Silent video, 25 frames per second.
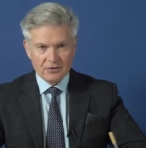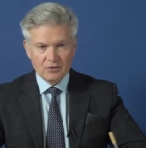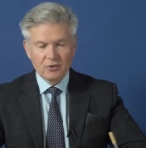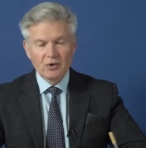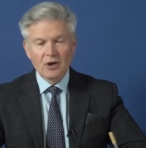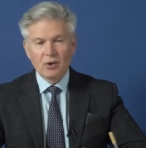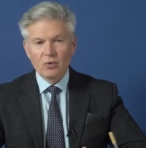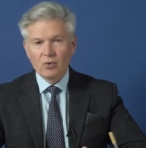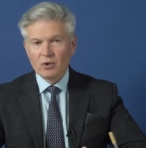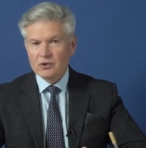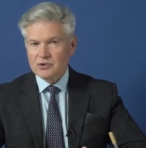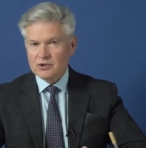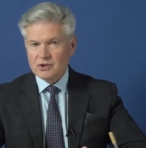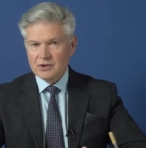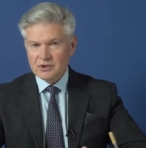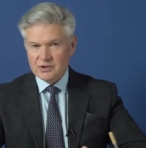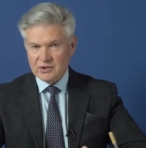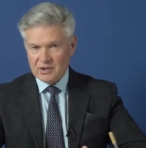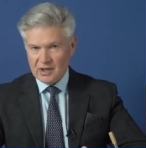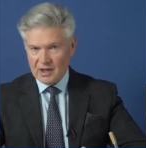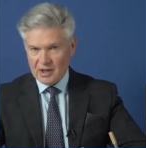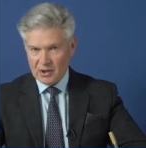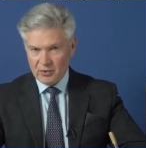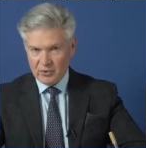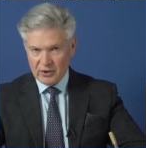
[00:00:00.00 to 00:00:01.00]
You are watching
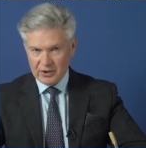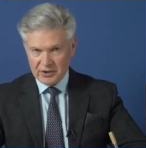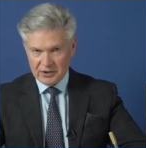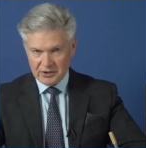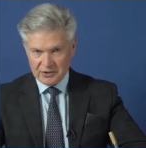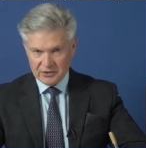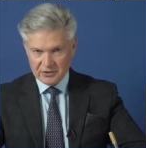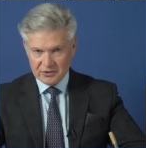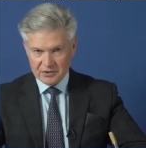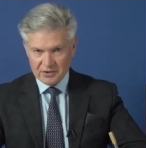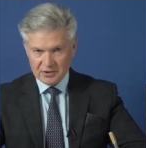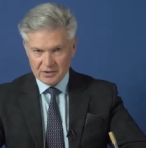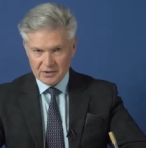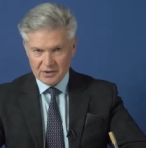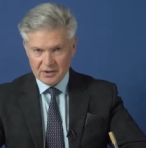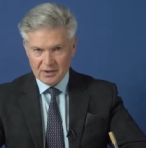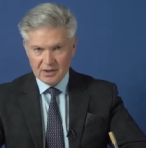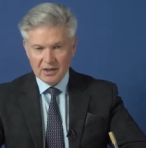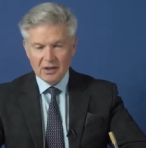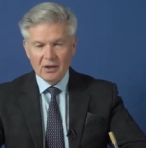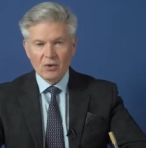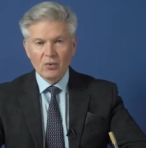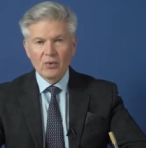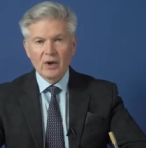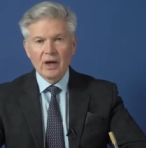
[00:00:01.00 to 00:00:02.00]
SkyWay News,
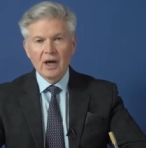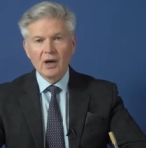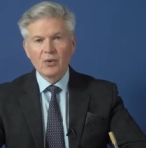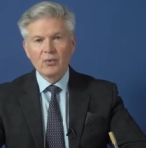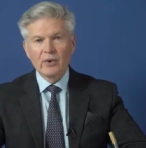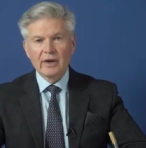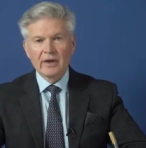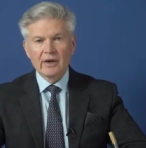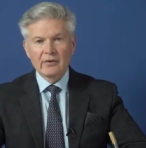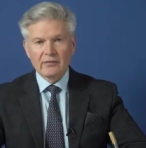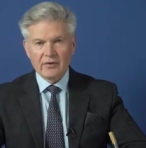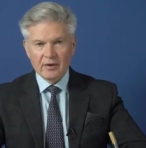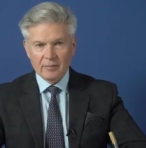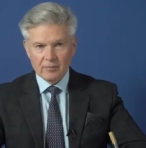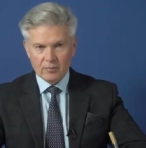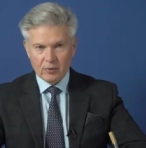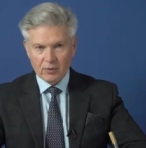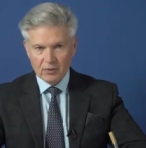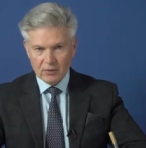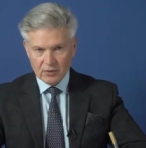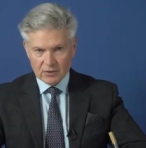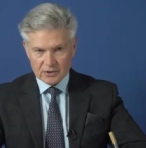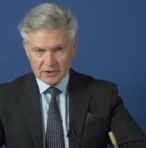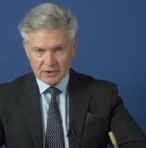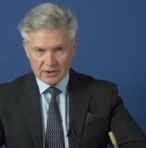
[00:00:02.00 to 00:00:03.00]
where we
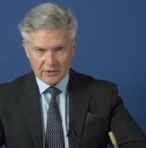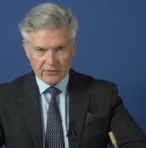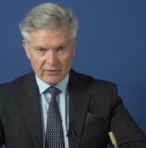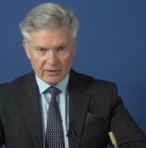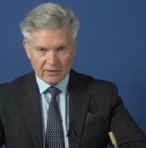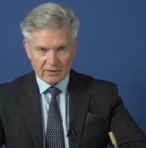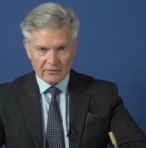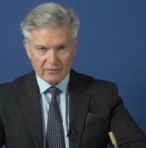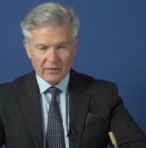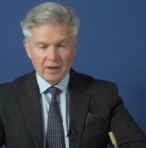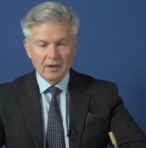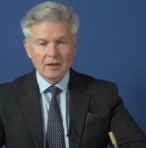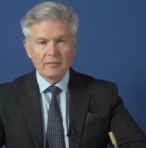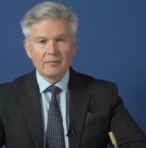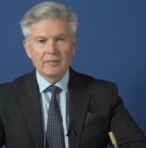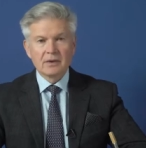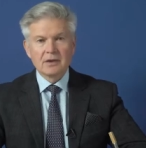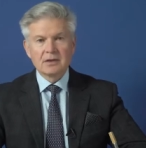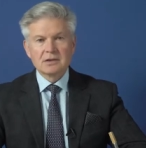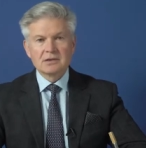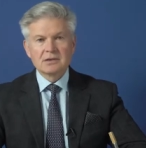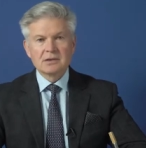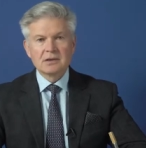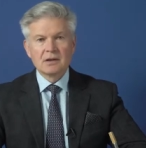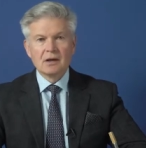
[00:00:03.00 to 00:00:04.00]
report on the
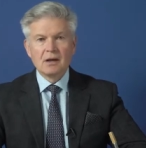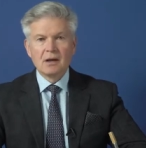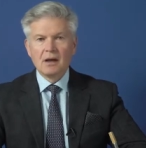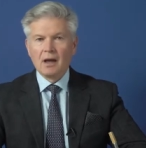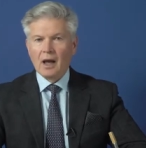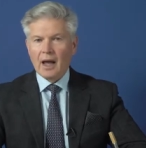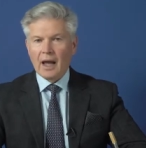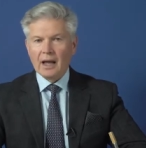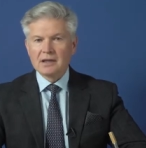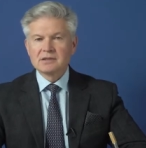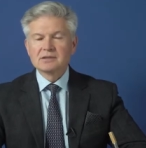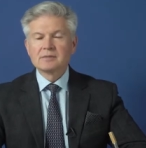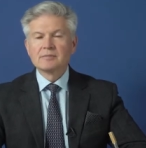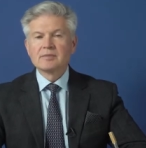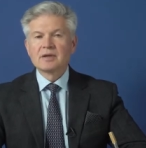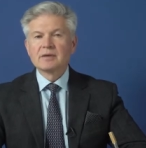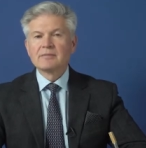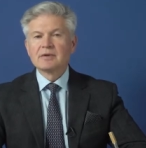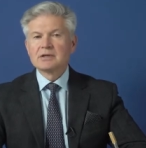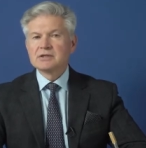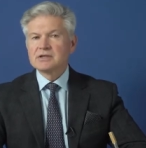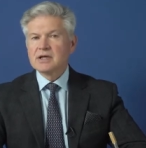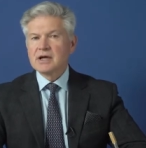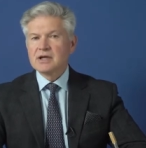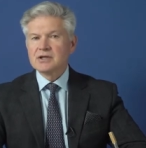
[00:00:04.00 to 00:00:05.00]
development and
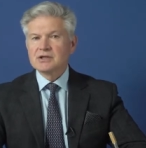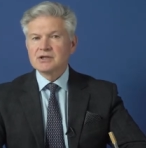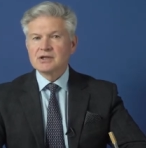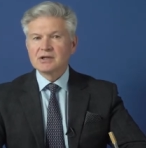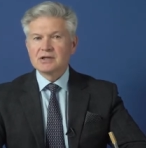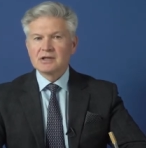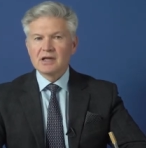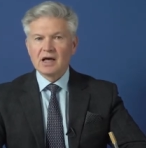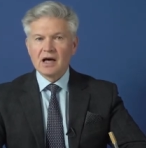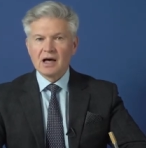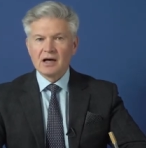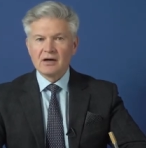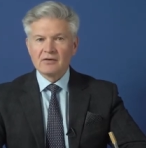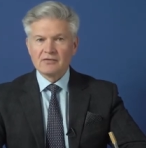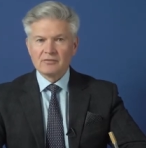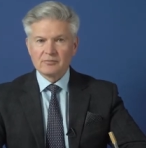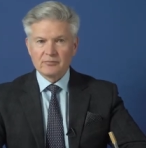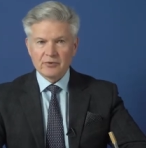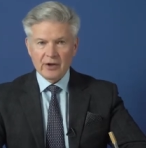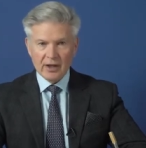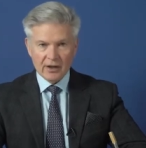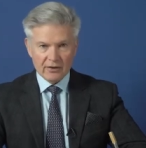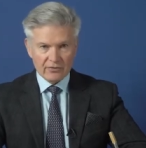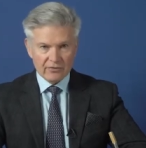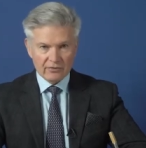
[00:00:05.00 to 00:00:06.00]
implementation of
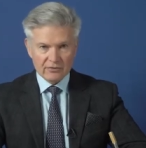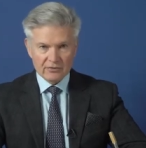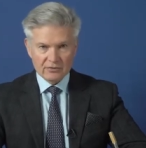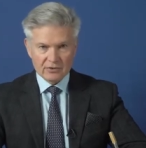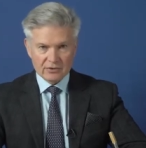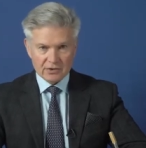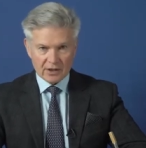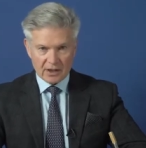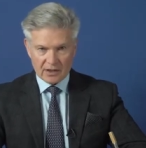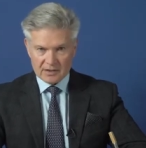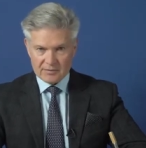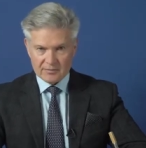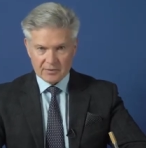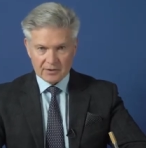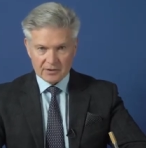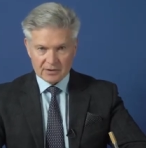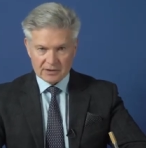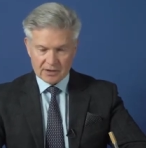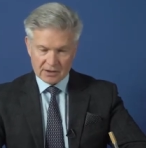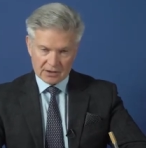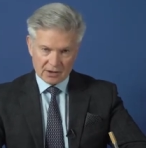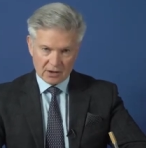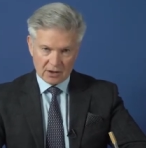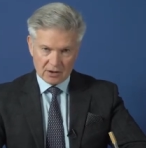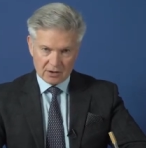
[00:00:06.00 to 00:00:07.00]
breakthrough
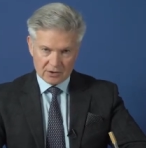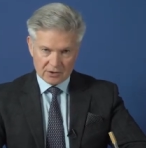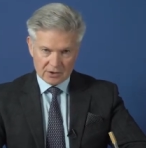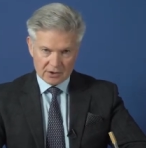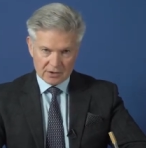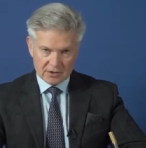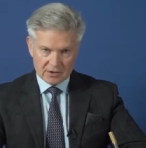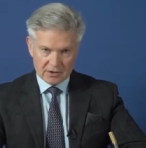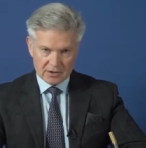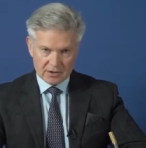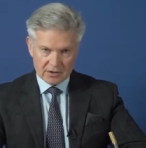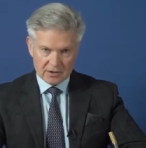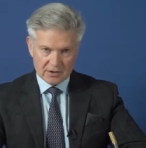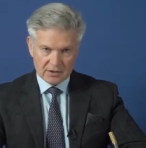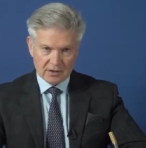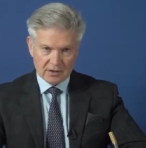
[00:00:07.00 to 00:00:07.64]
transport technologies.